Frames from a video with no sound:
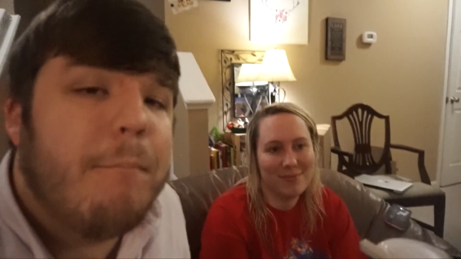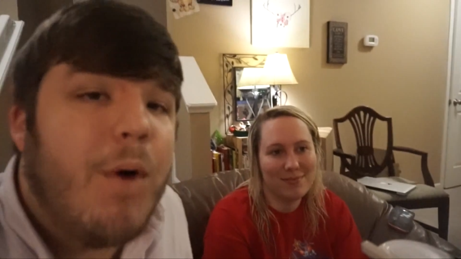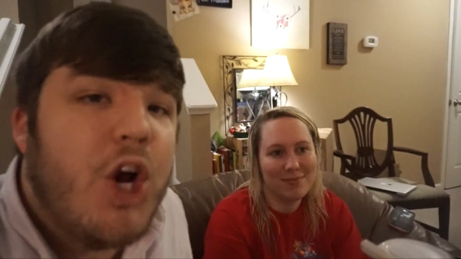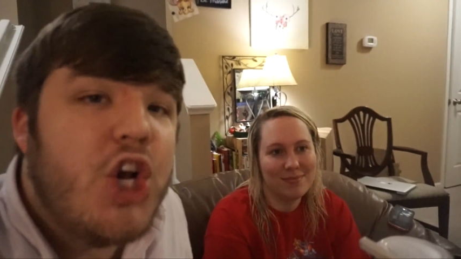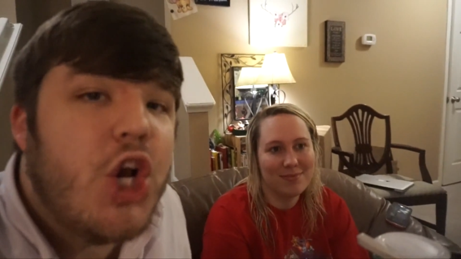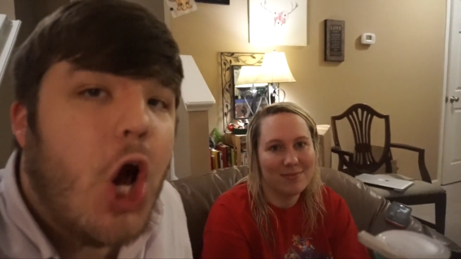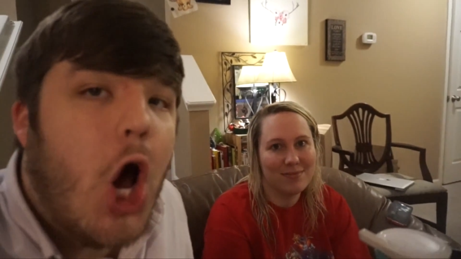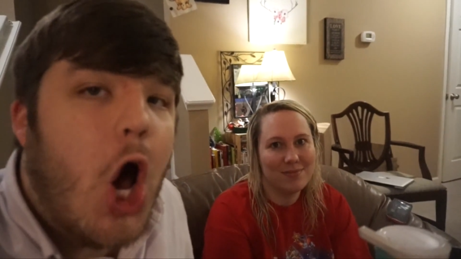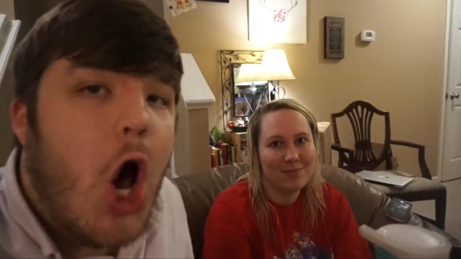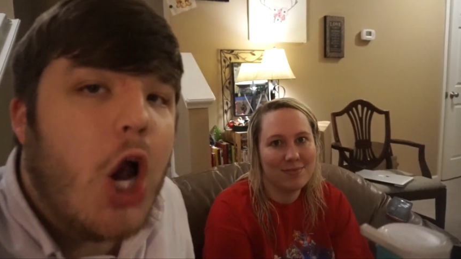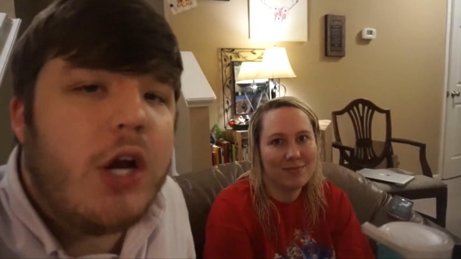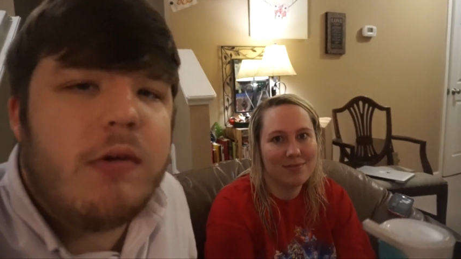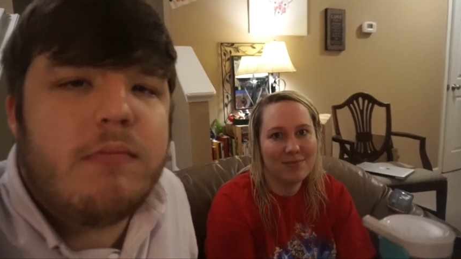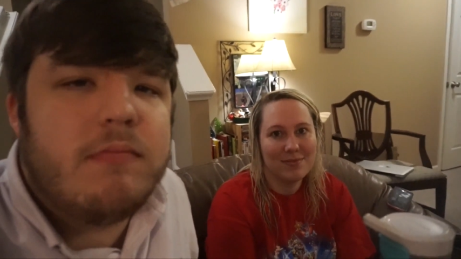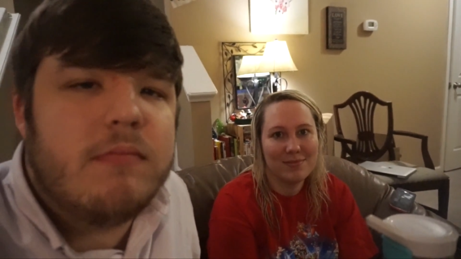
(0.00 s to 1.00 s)

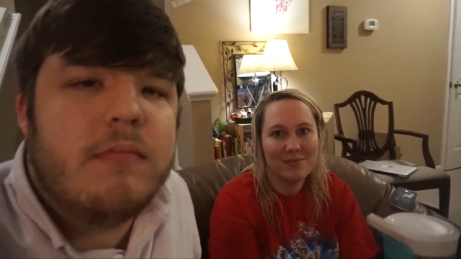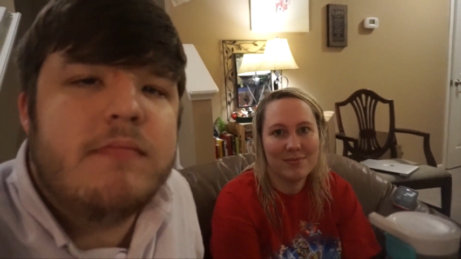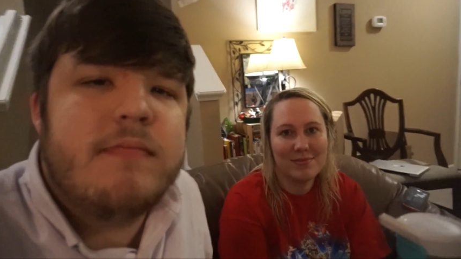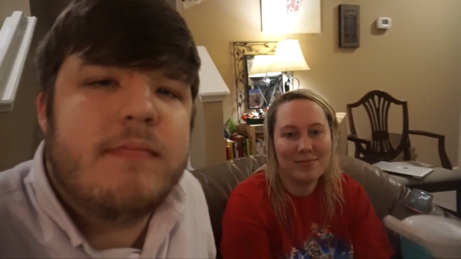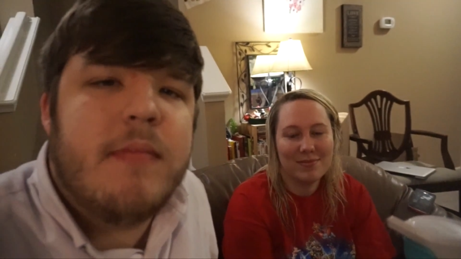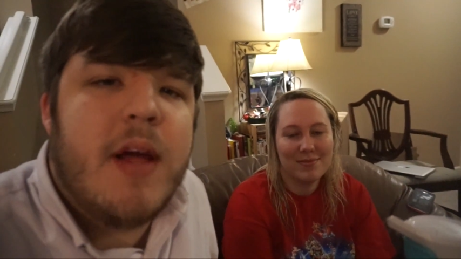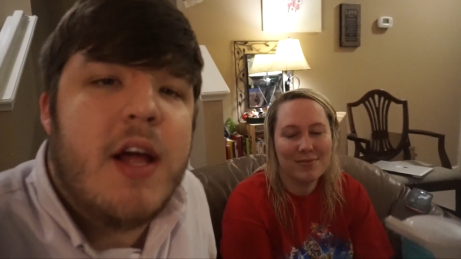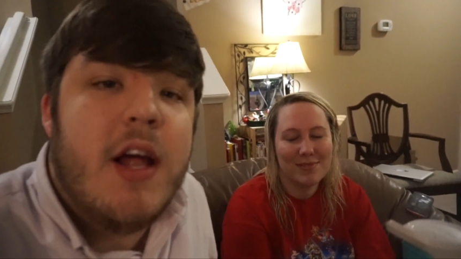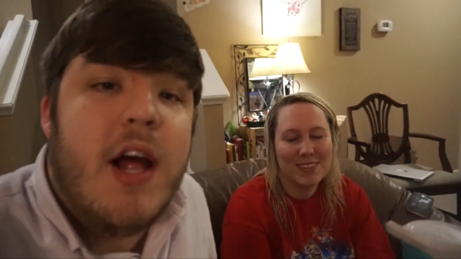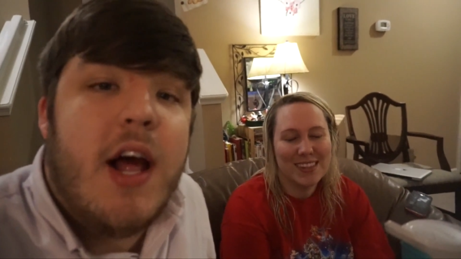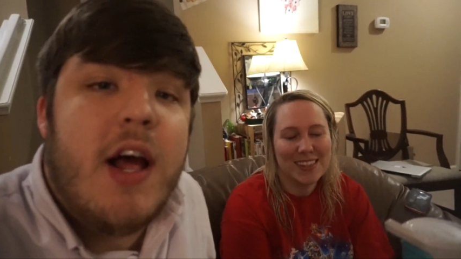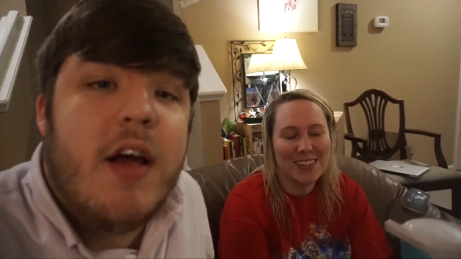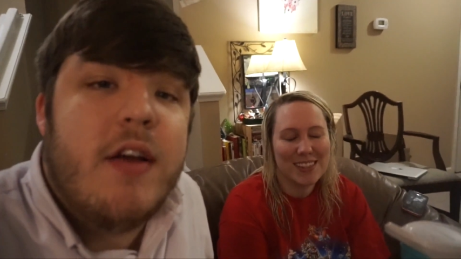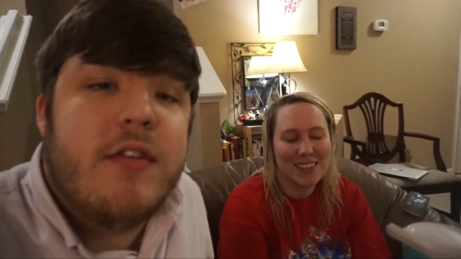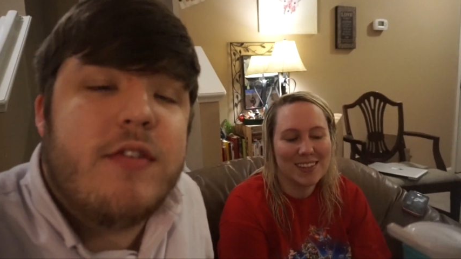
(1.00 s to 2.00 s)
Speaker 1: Wonton.
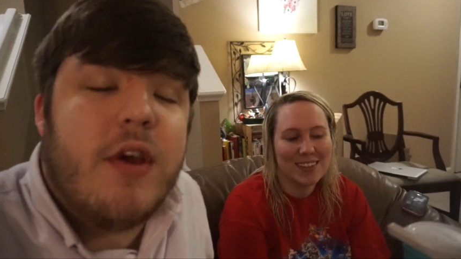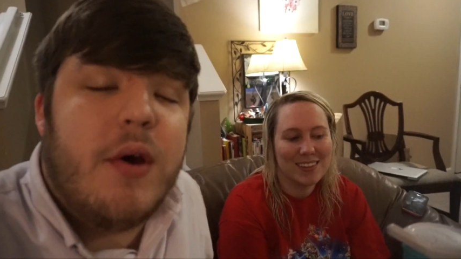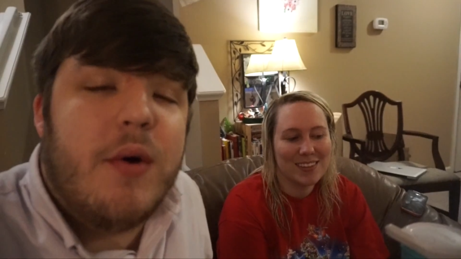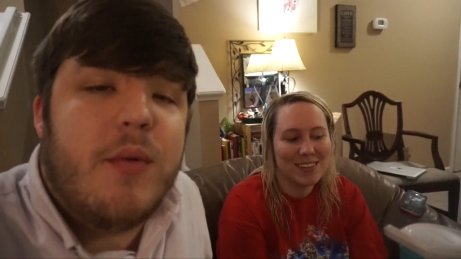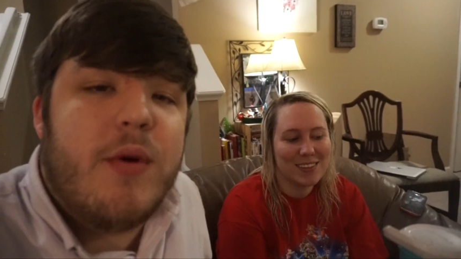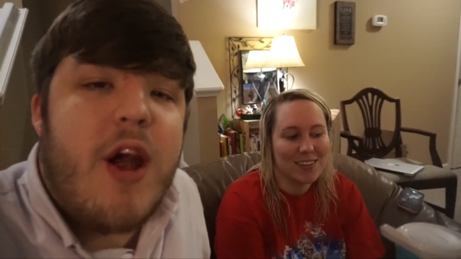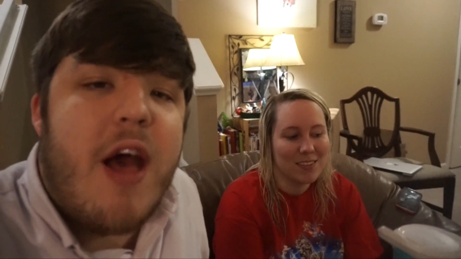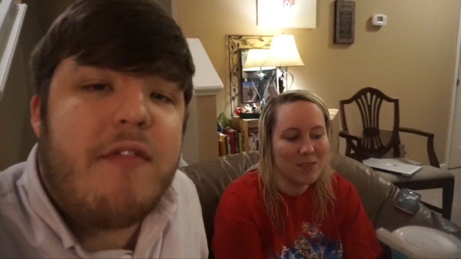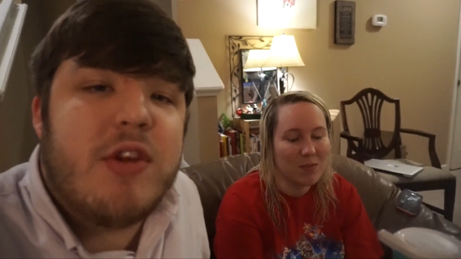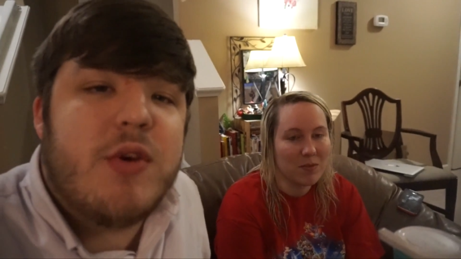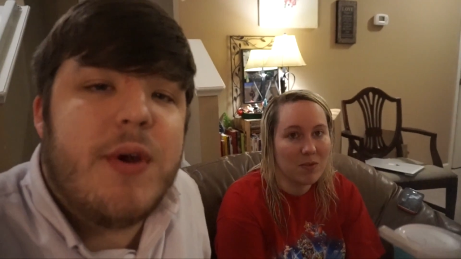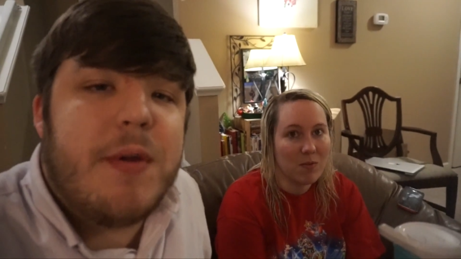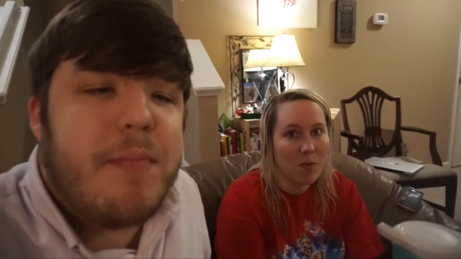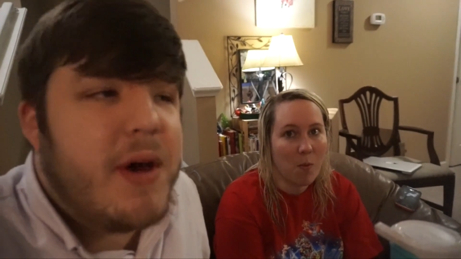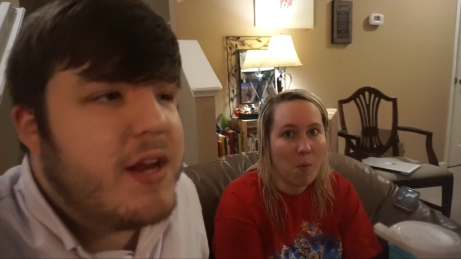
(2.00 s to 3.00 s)
So we're having a
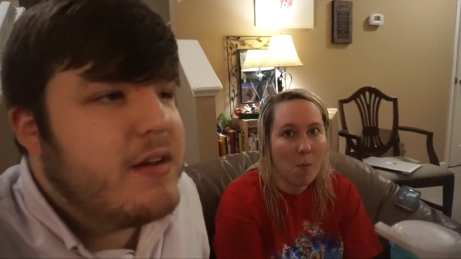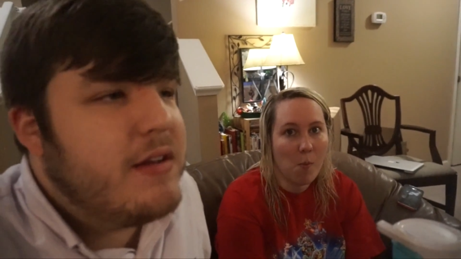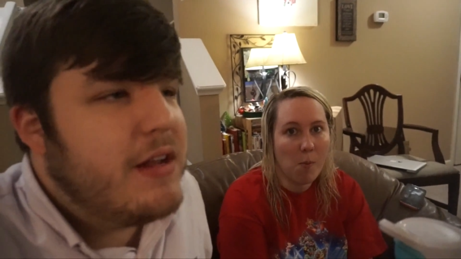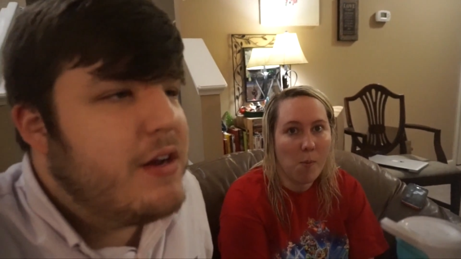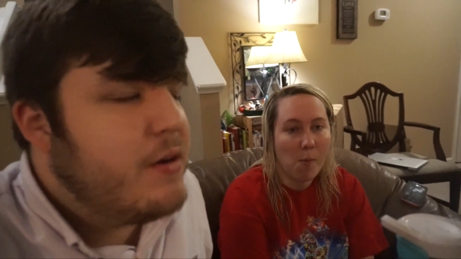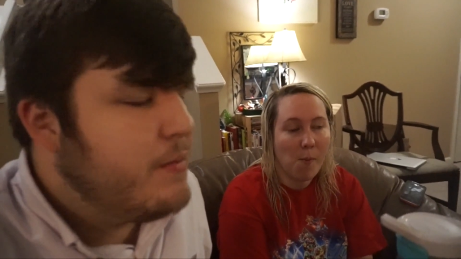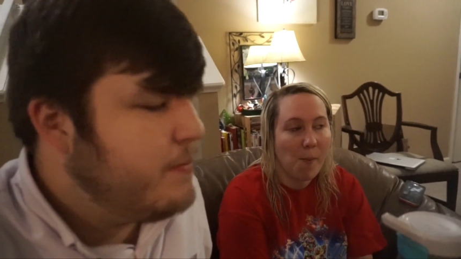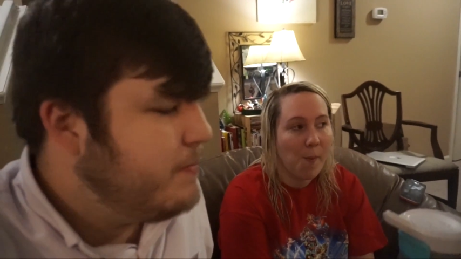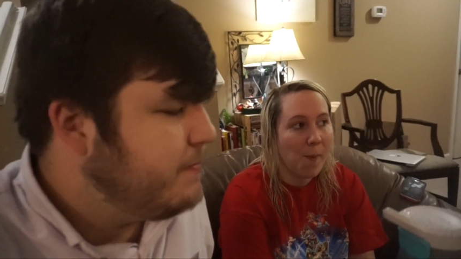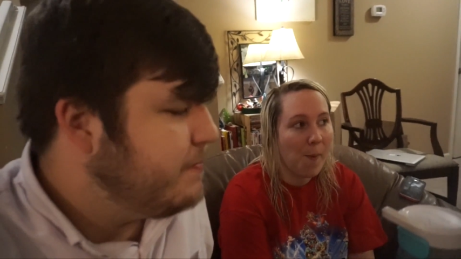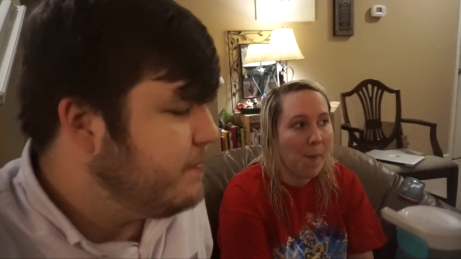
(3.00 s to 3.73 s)
quick bite of dinner.